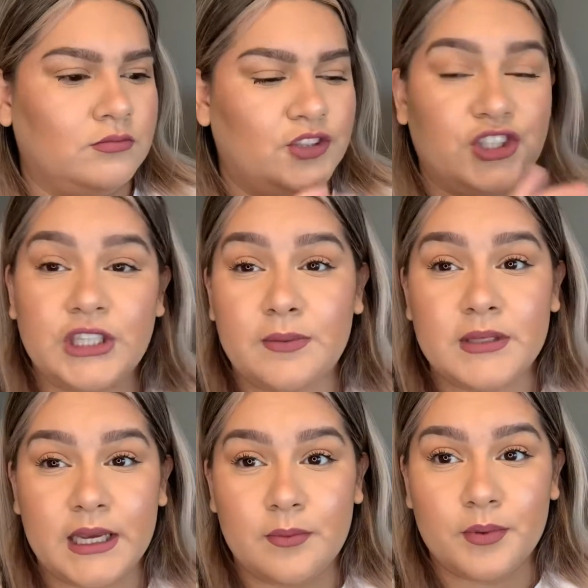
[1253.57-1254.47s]
Shape
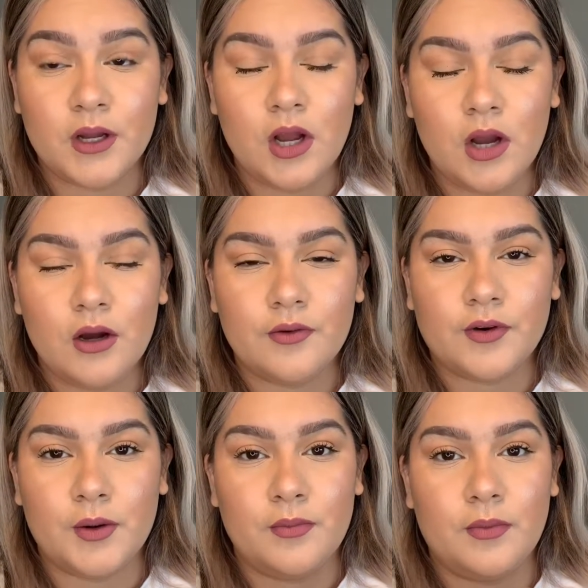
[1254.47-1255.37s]
Tape
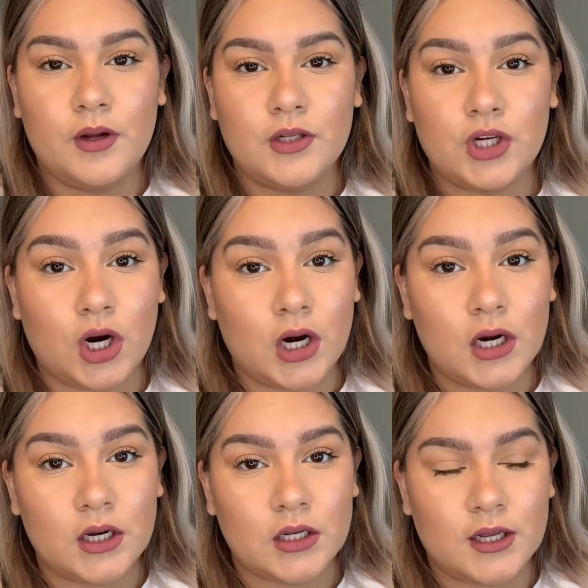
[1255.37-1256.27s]
from
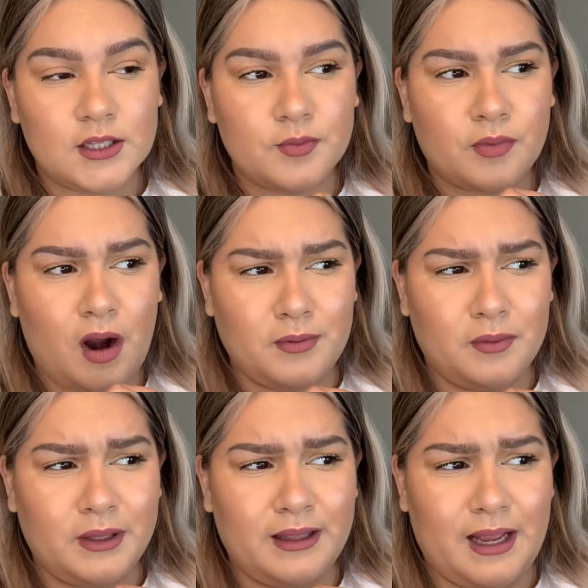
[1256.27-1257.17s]
Tarte. That's
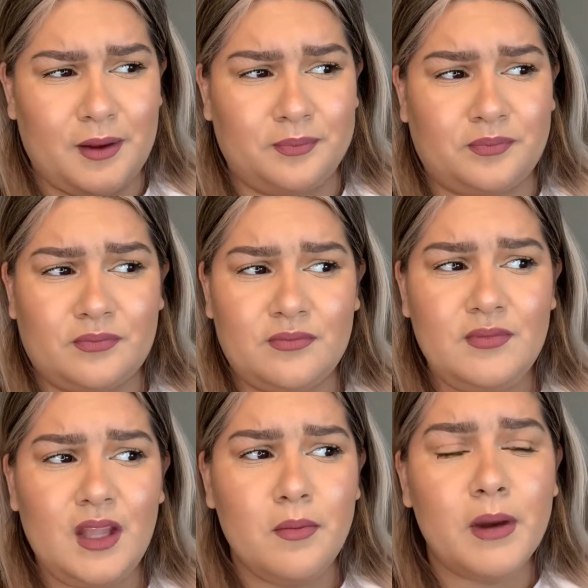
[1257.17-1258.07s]
probably like
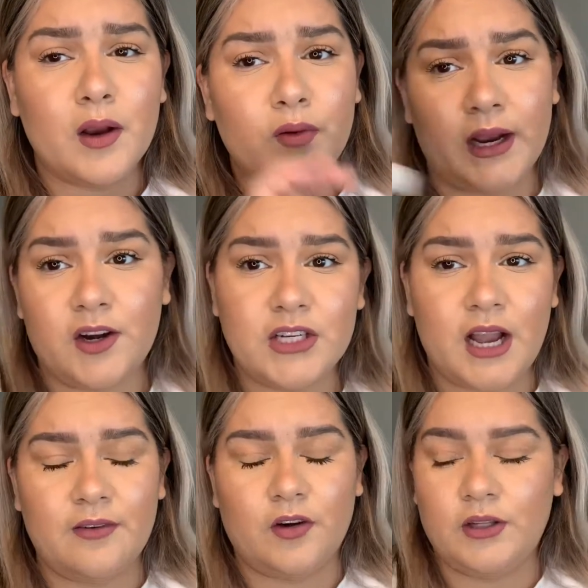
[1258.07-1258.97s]
my ride or
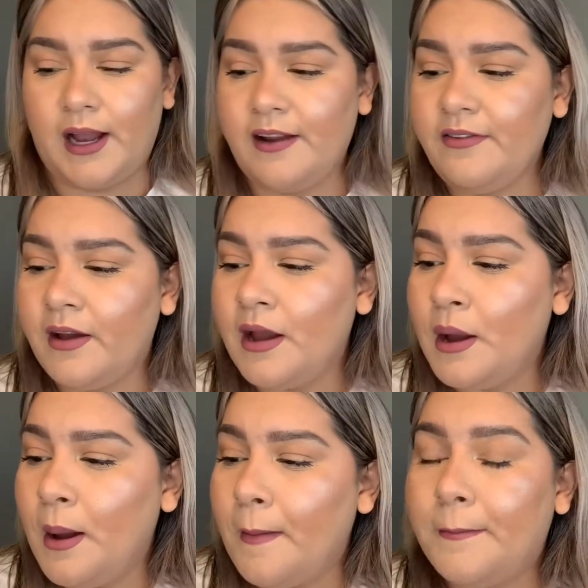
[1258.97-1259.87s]
die for life,
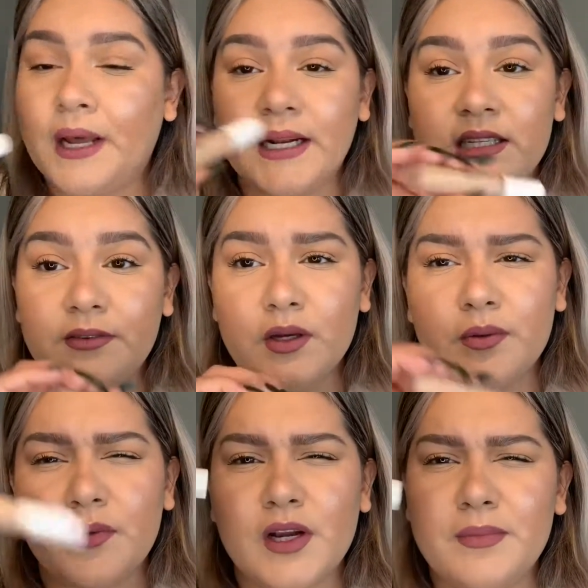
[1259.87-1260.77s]
but I definitely
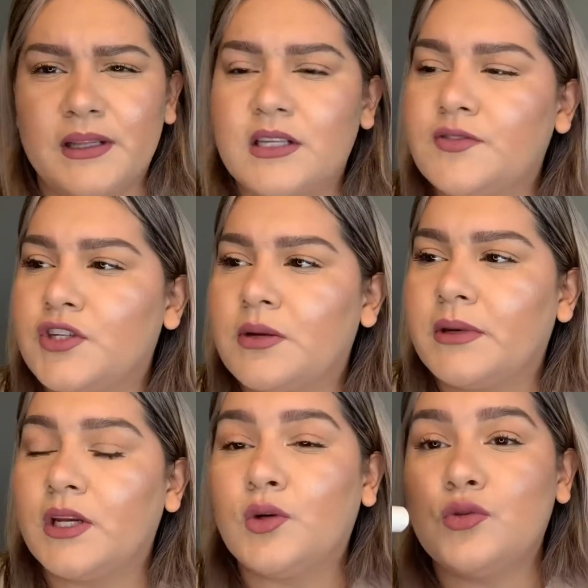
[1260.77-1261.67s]
would recommend this for
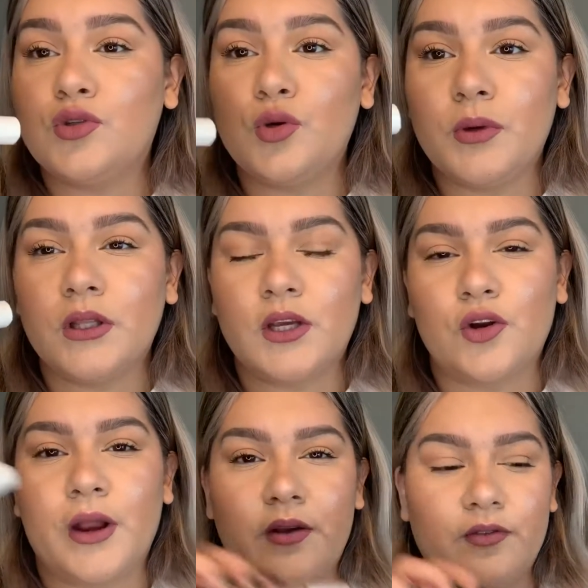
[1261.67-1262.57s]
somebody who's doing like
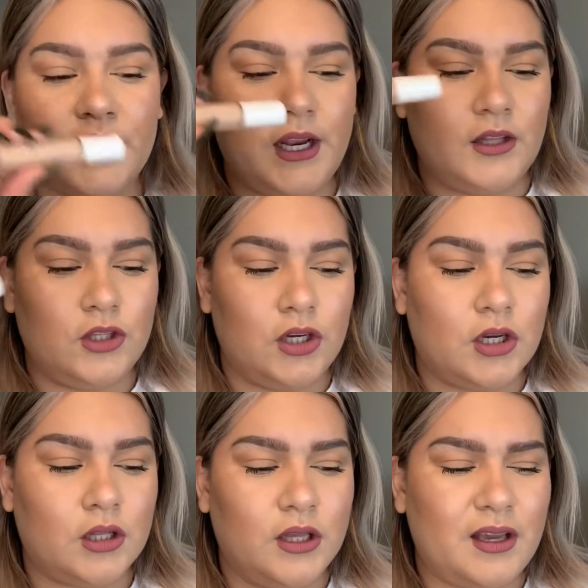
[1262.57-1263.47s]
your everyday
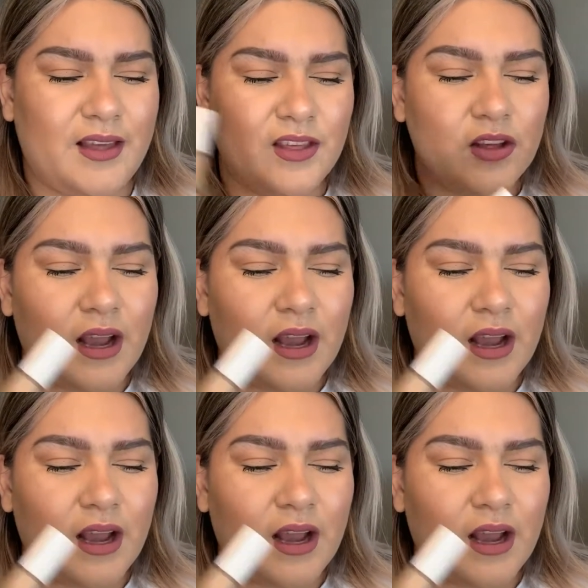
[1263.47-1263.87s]
look. Like, I think